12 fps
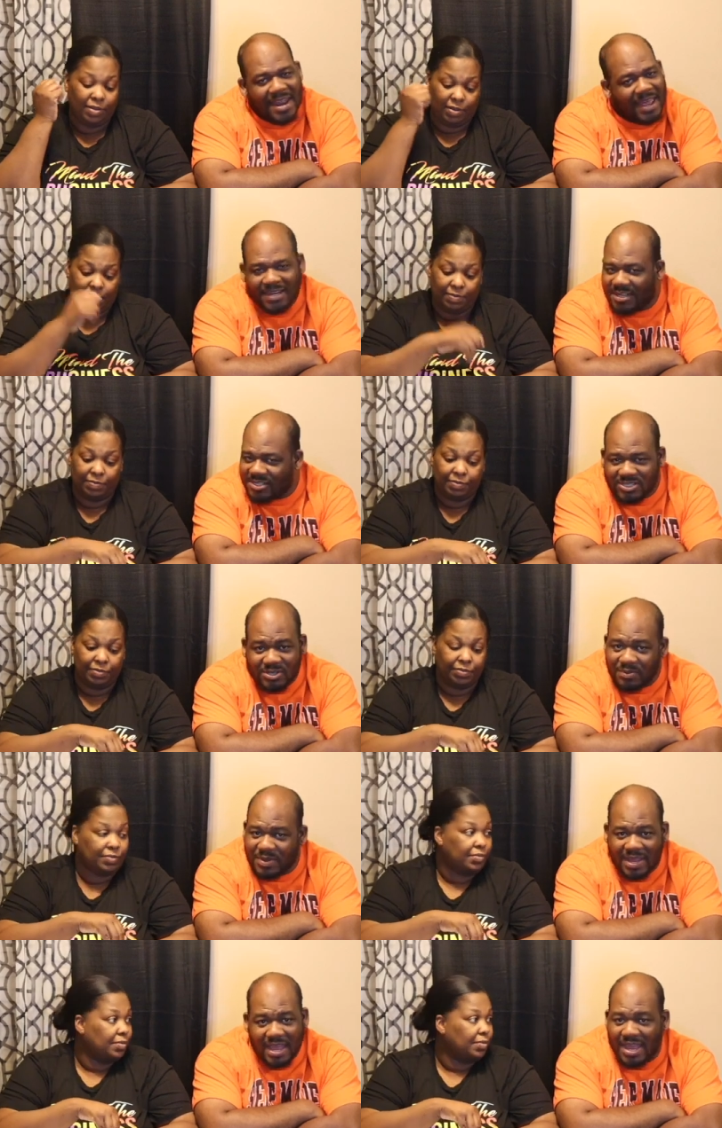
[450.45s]
Speaker 1: Not this
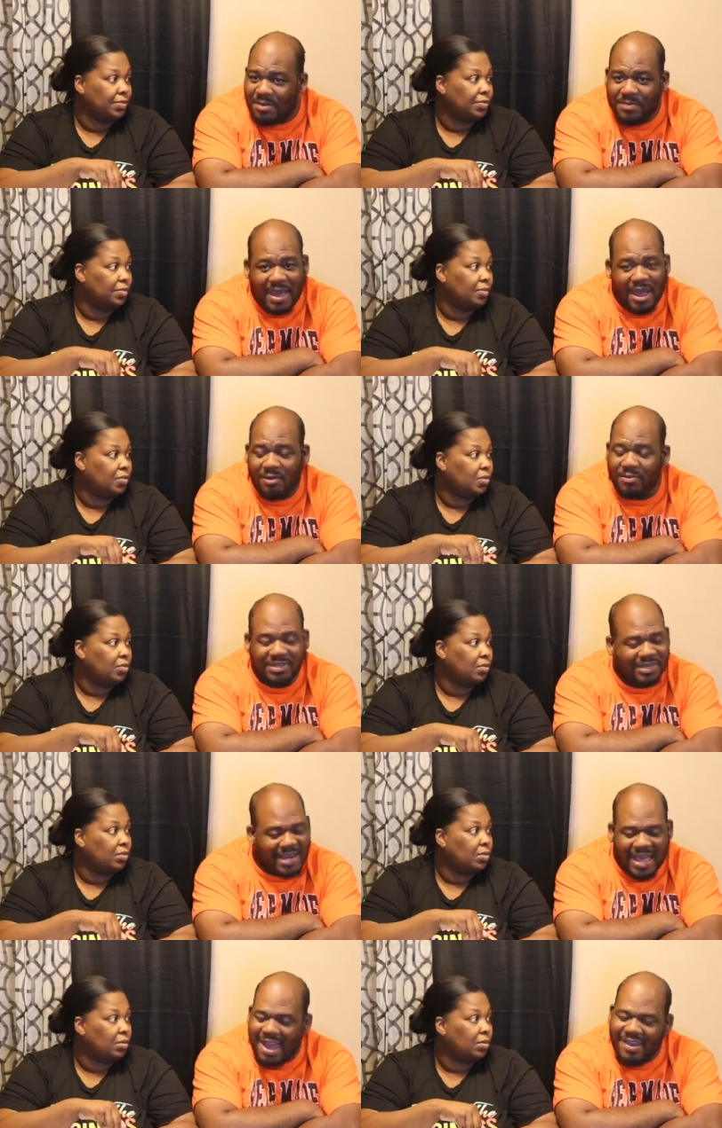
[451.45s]
new one came out with
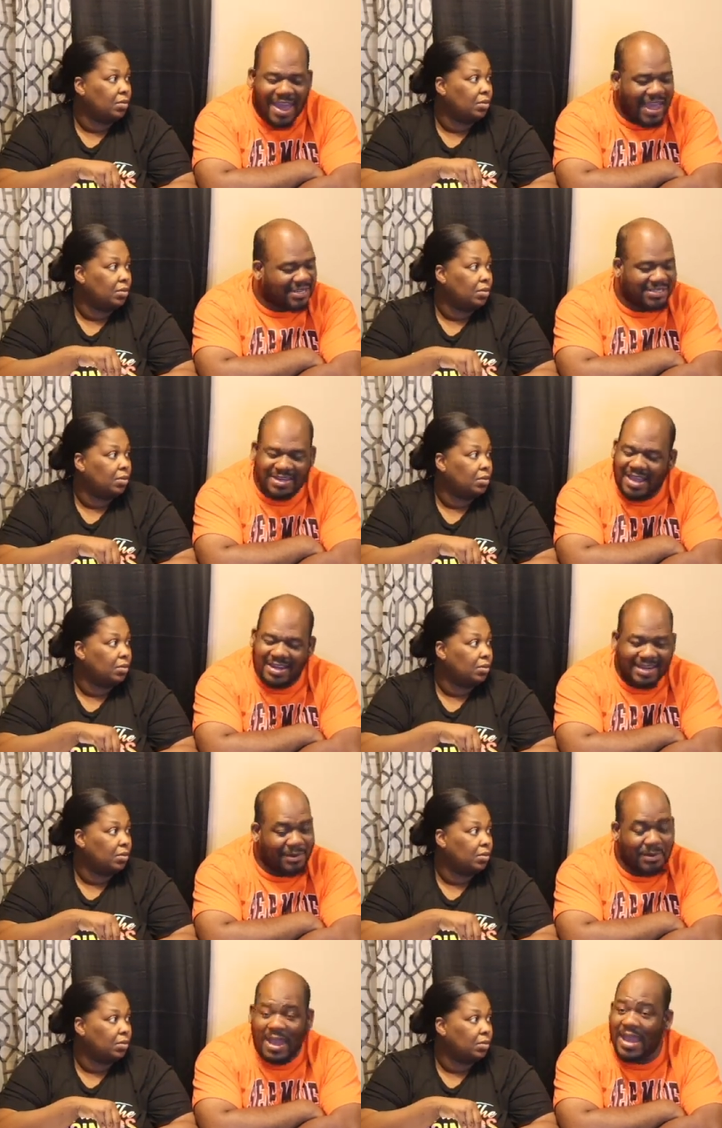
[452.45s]
live action. Not
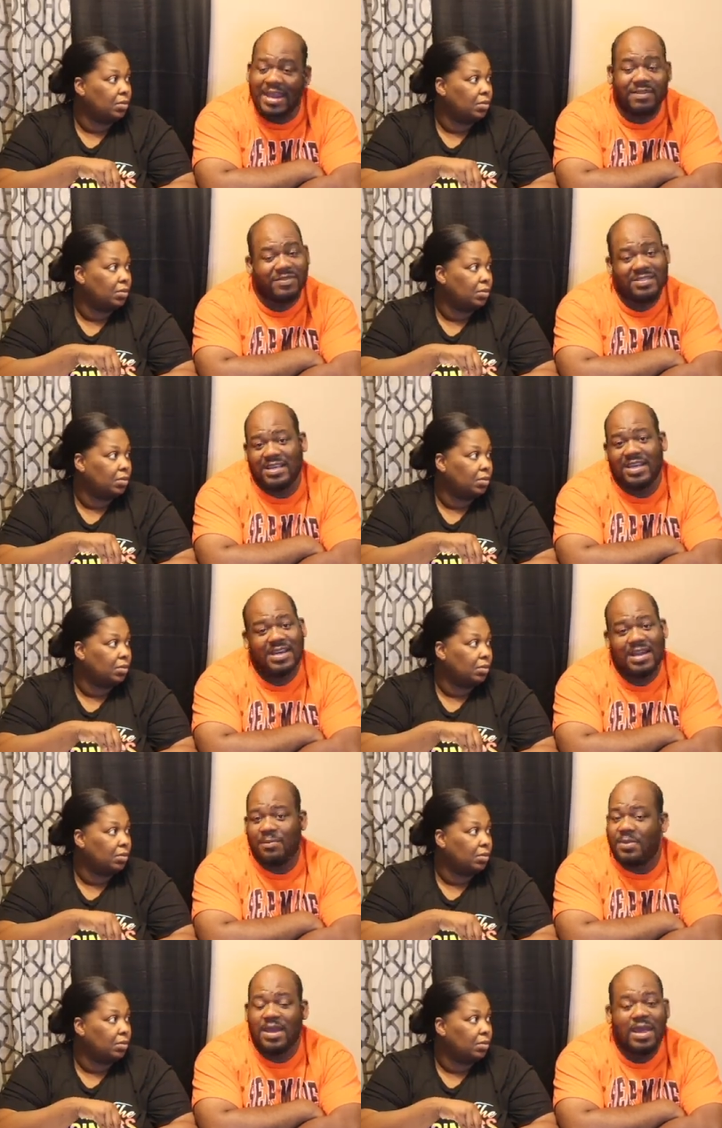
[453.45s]
that one. I ain't even seen
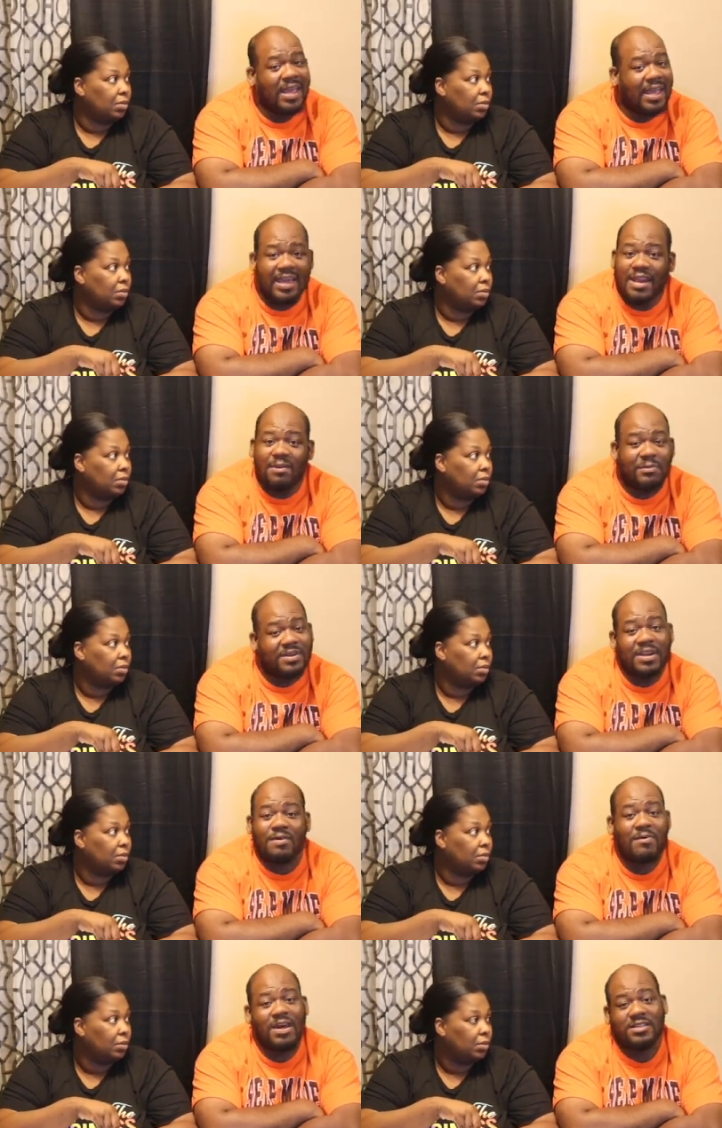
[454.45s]
that one, and I will
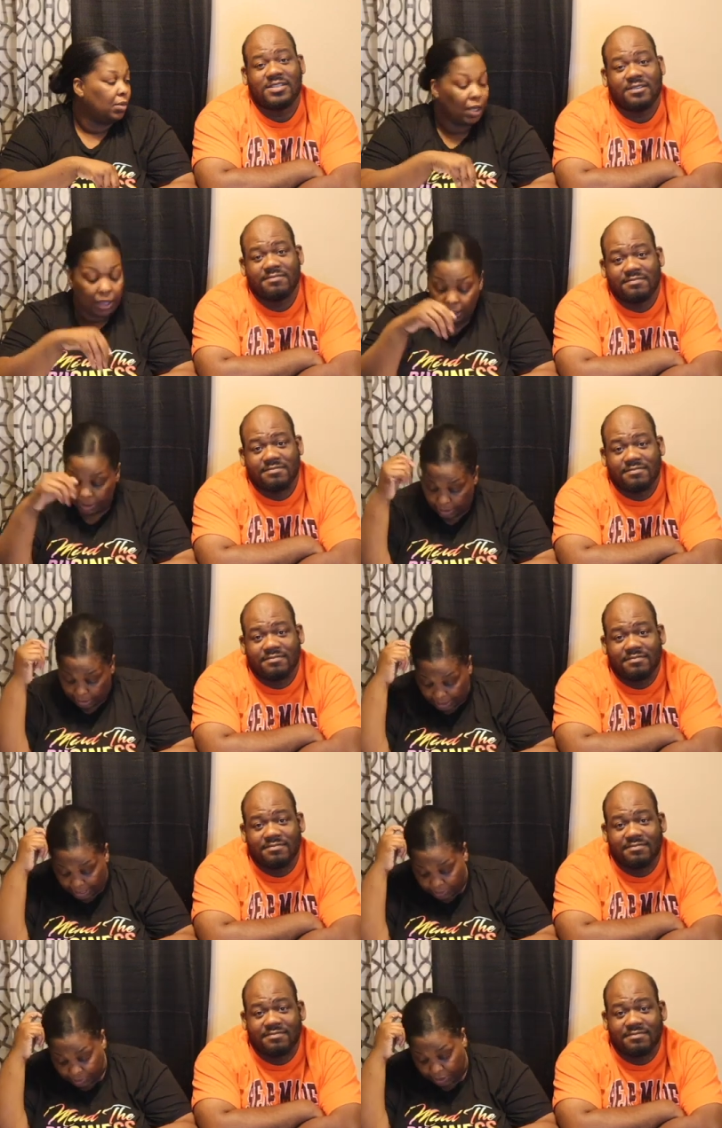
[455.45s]
not watch it.
Speaker 2: The
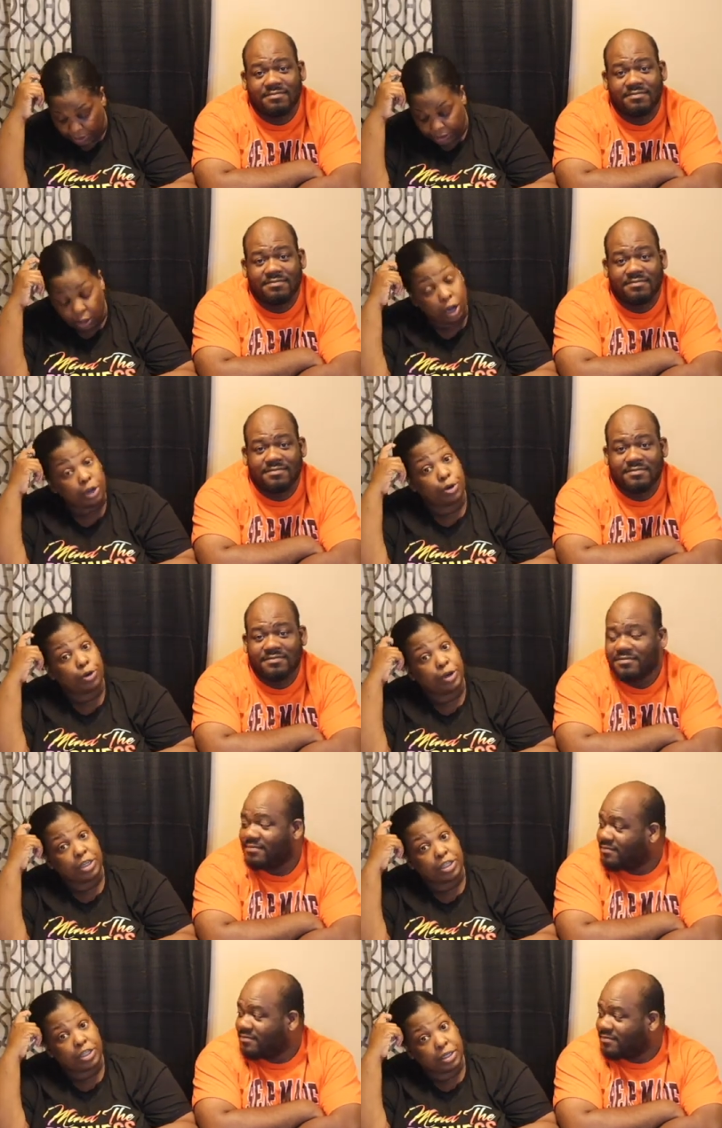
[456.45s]
next one is: are you
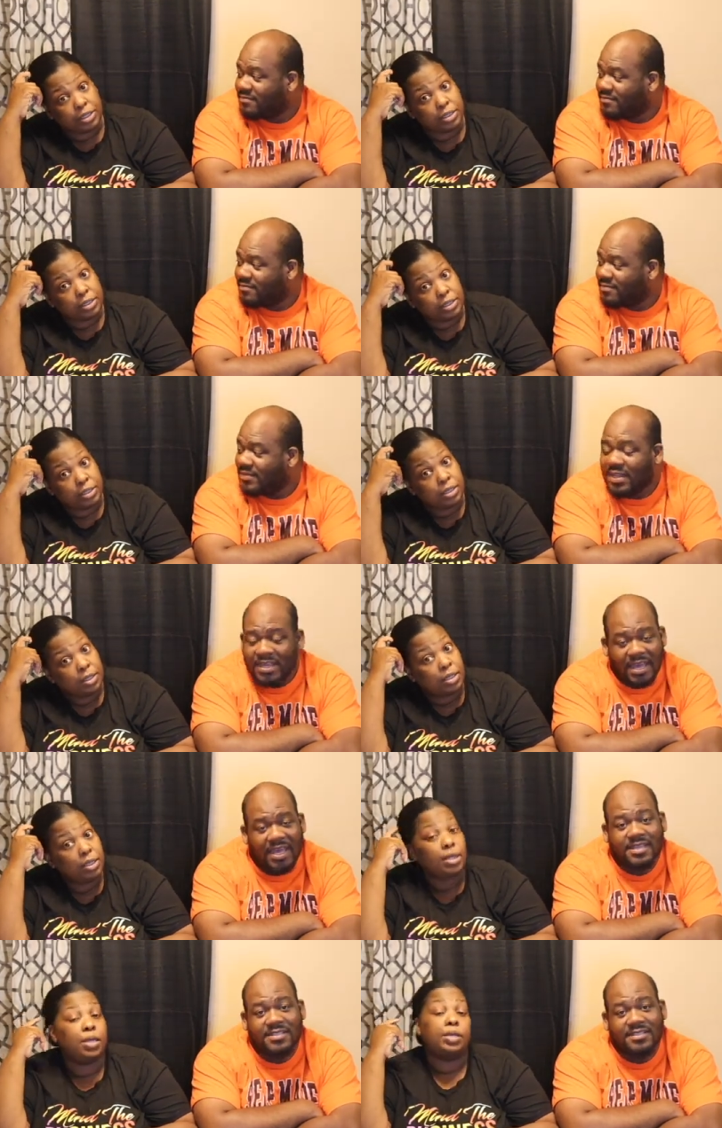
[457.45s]
Christian?
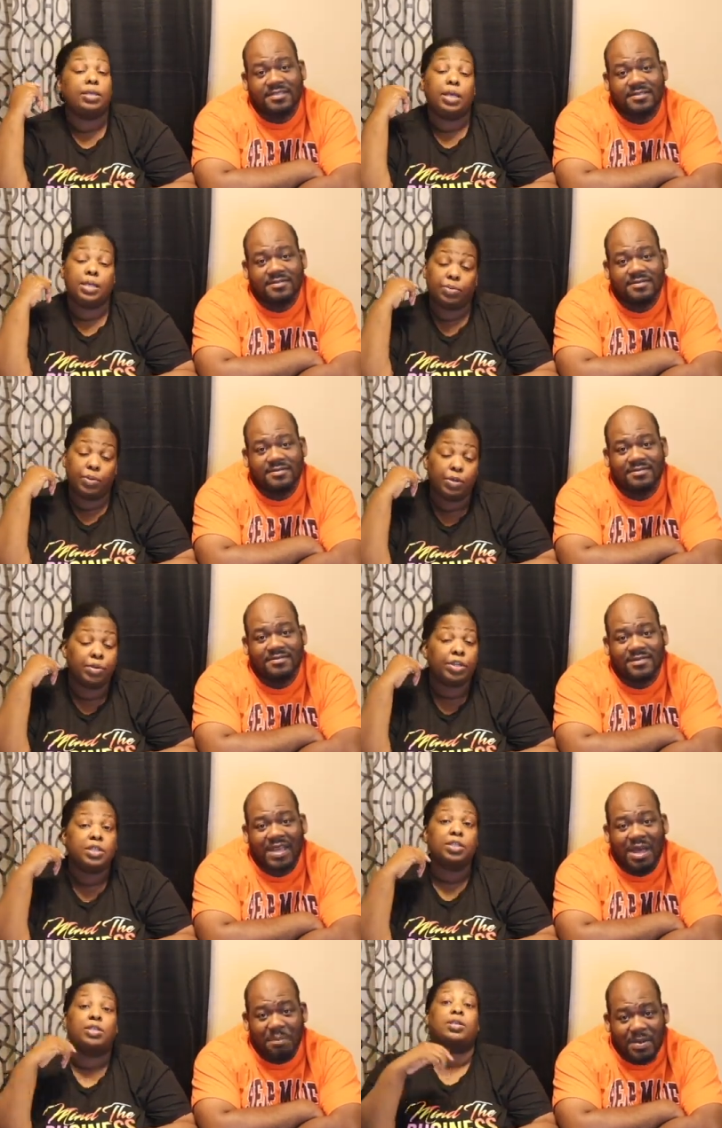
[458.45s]
Speaker 1: Yes.
Speaker 2: Yes, we
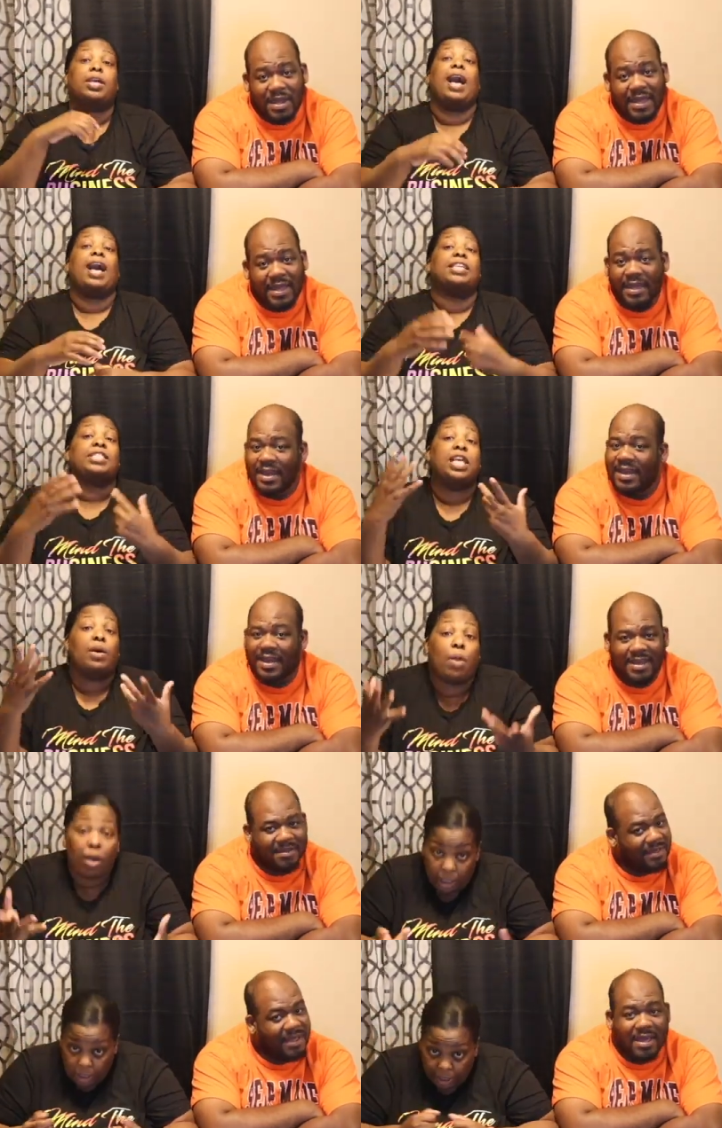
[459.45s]
Christian.
Speaker 1: But God's still
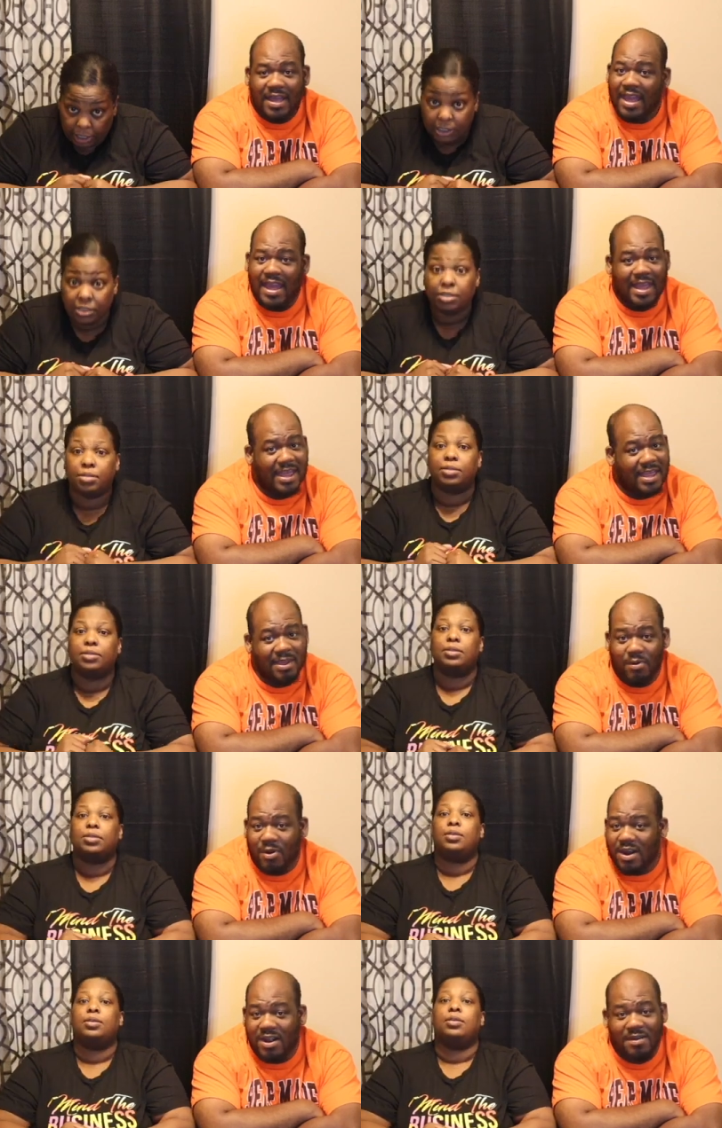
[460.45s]
working on us, and He
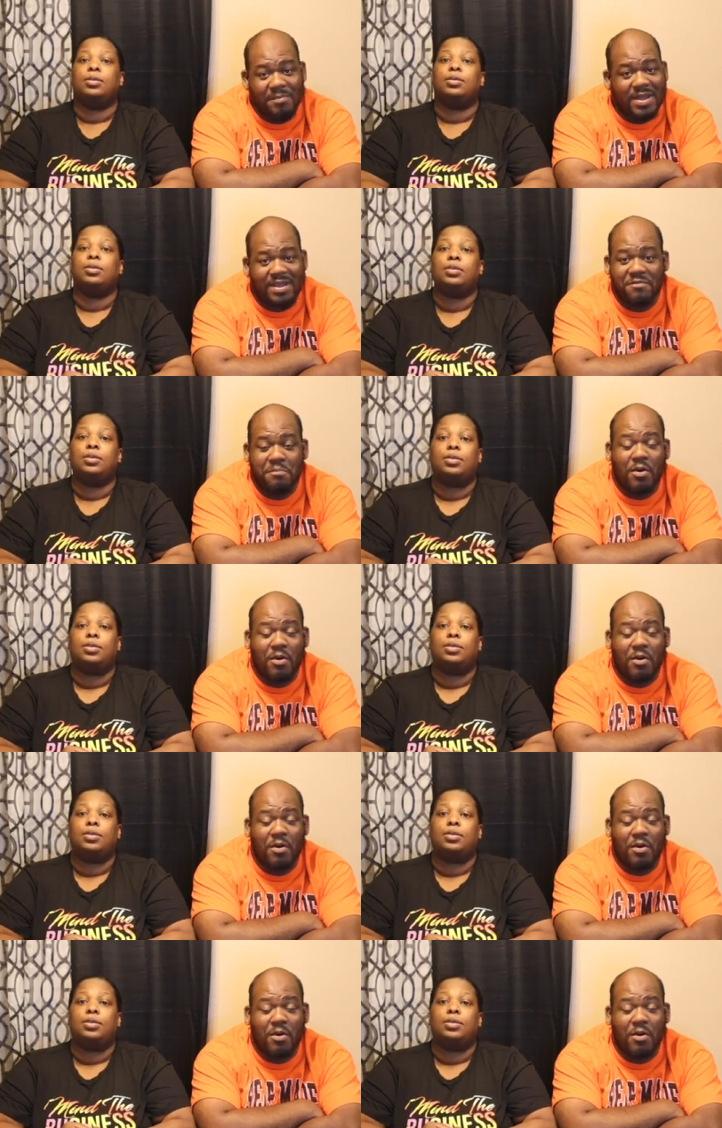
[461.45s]
working on me even